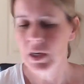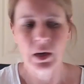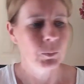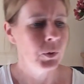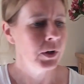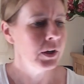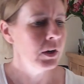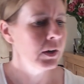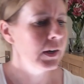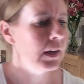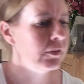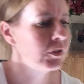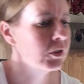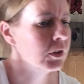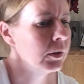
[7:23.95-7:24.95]
I'm working on
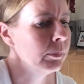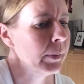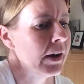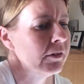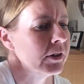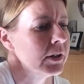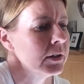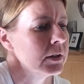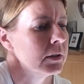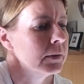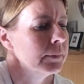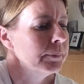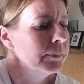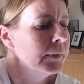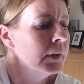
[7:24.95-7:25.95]
afternoon in
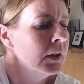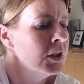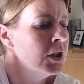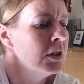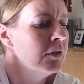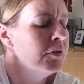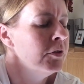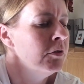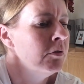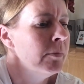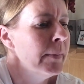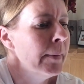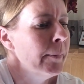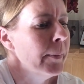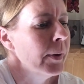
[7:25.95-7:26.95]
Paris. And I don't know if you
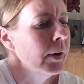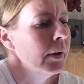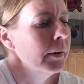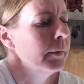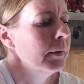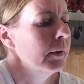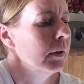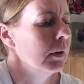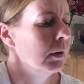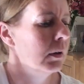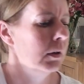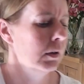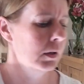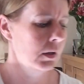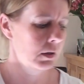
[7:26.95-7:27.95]
remember,
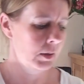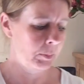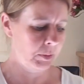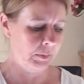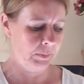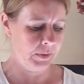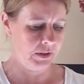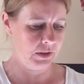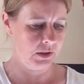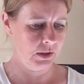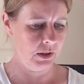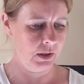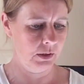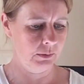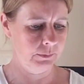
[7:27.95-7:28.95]
a couple of months
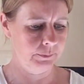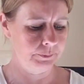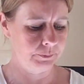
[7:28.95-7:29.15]
ago,